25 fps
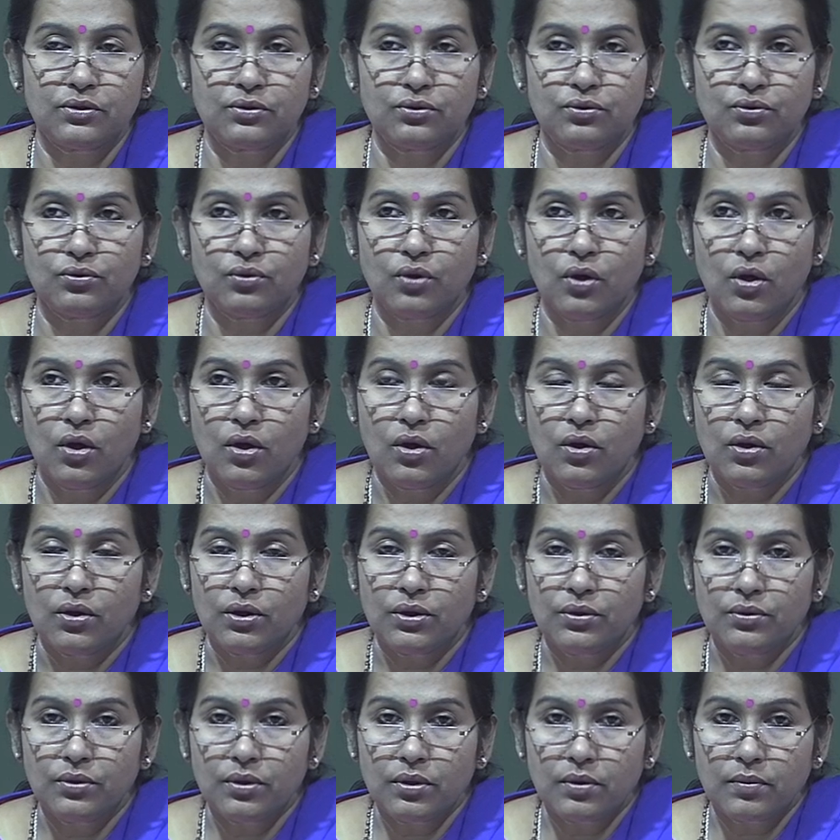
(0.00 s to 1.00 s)
to
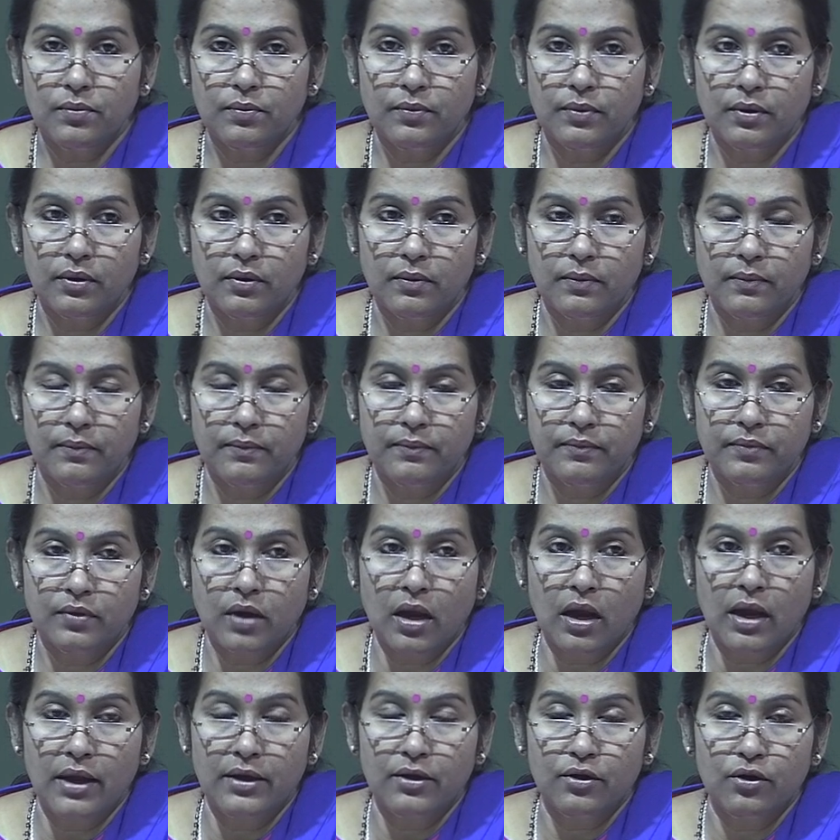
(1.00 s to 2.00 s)

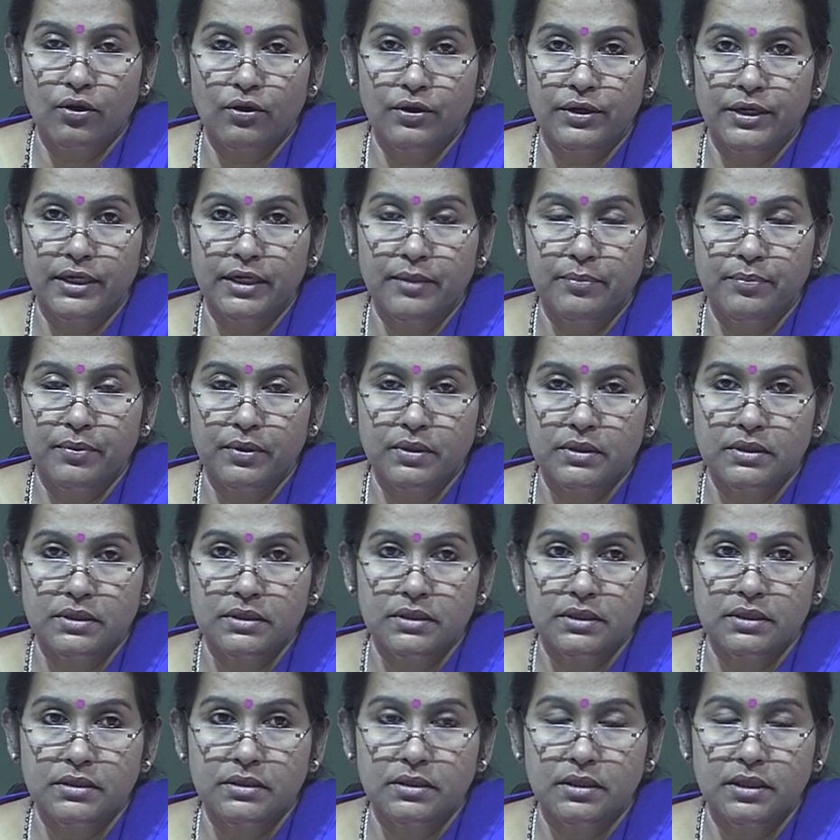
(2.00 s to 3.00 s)
higher cognitive
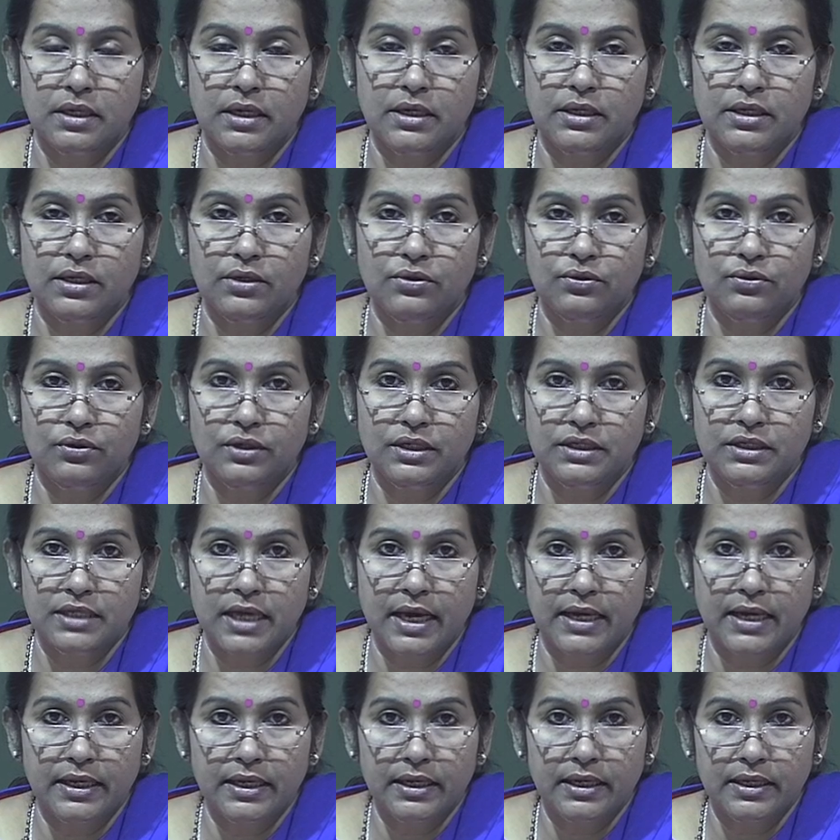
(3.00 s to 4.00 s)
processes related to
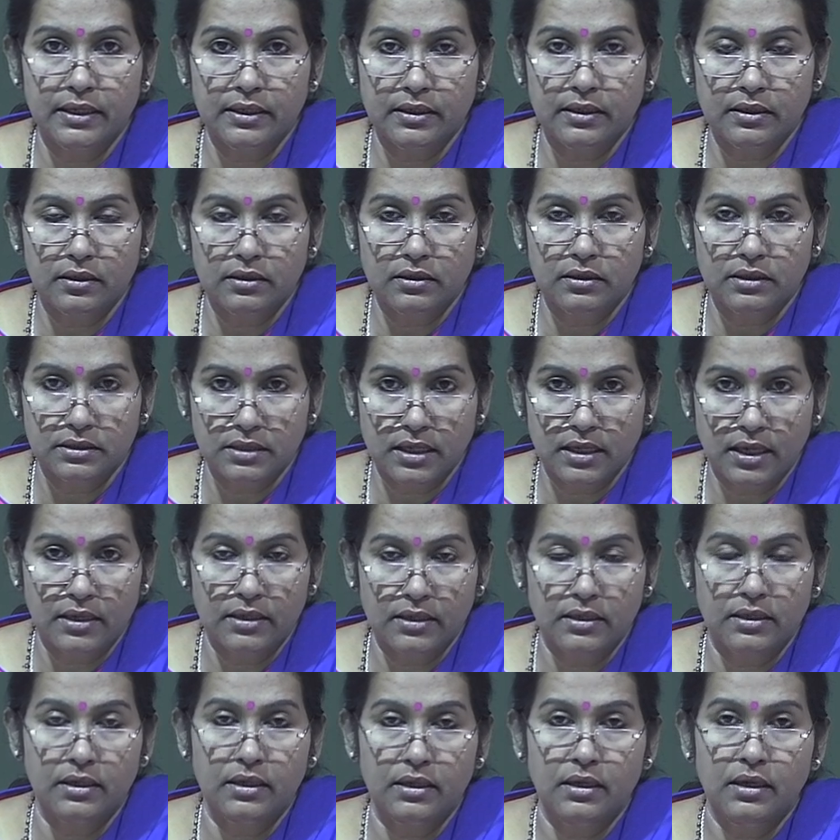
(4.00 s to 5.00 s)
designing
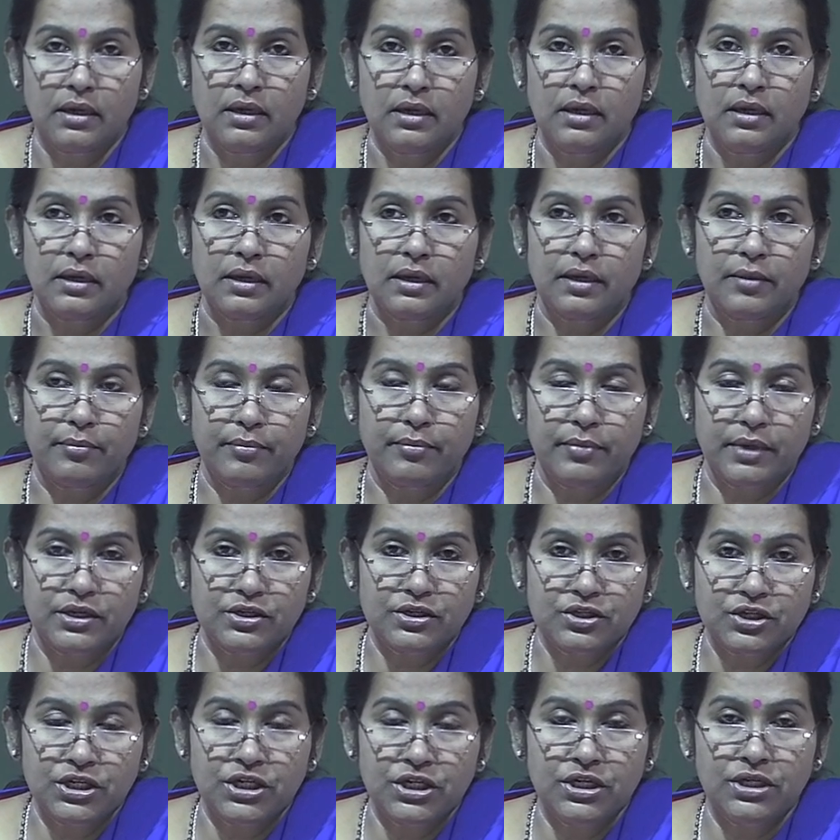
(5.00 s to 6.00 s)
a
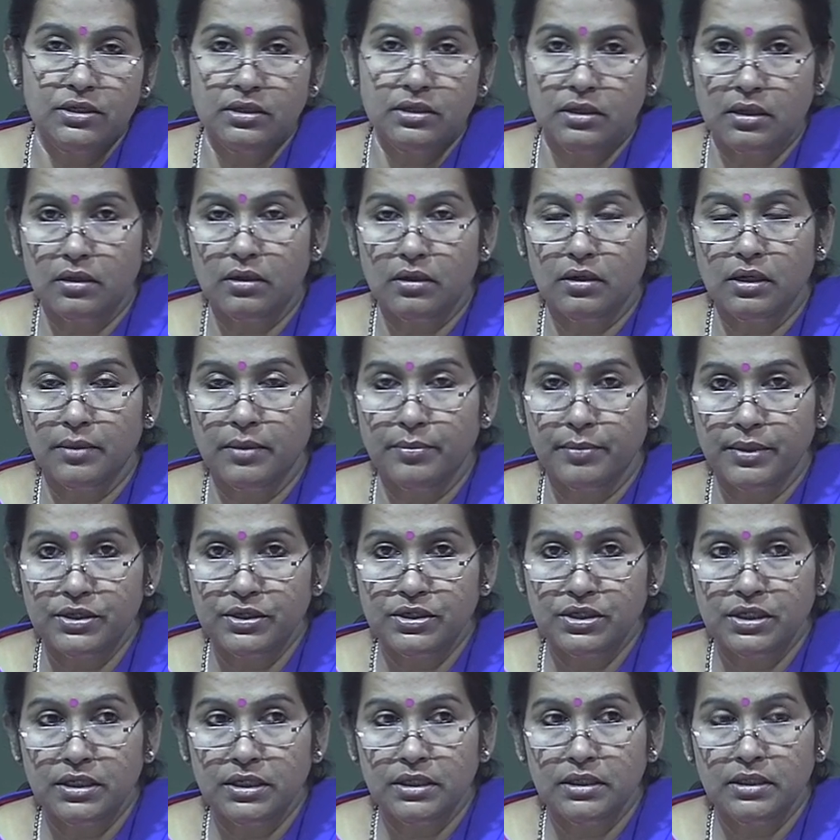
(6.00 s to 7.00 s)
machine,
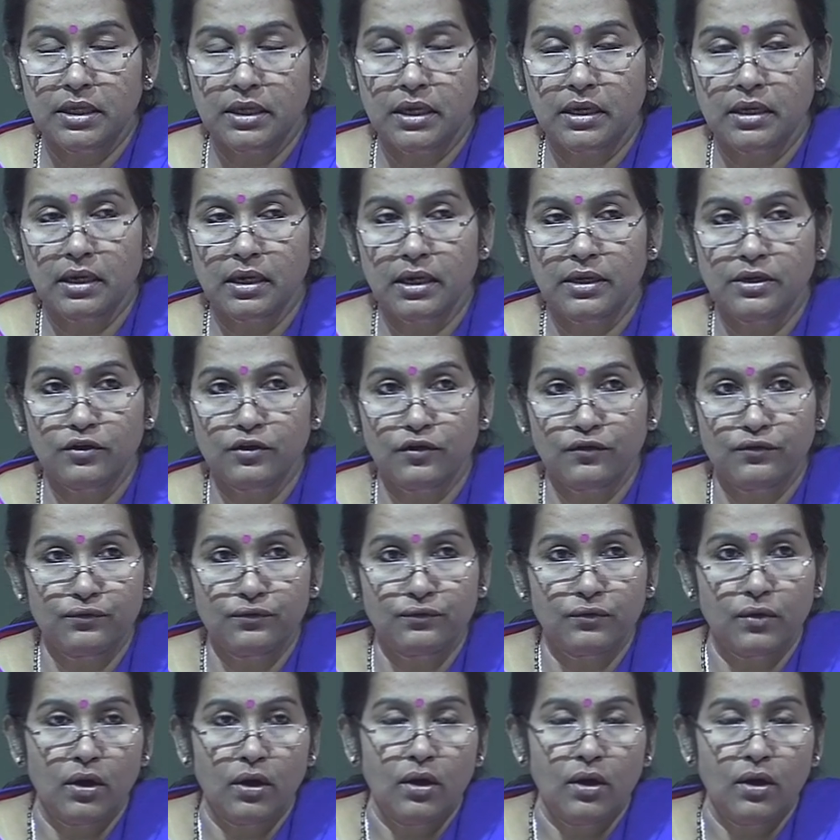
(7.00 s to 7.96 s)
a kind of